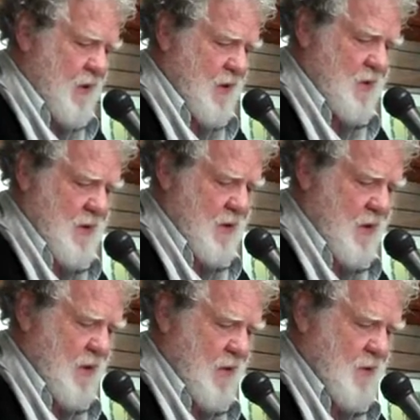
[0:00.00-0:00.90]
reading
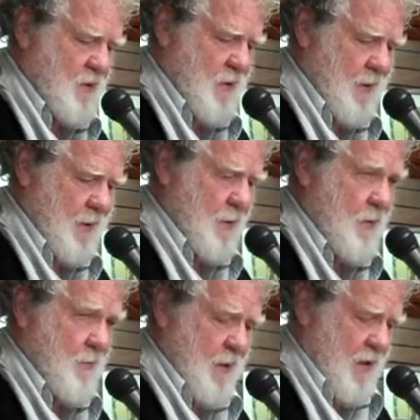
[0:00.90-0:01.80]

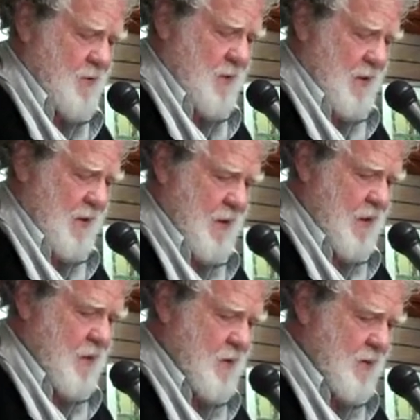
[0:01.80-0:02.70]
10:18, past the
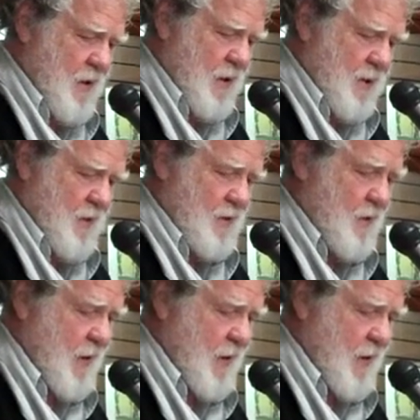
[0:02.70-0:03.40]
neon diner,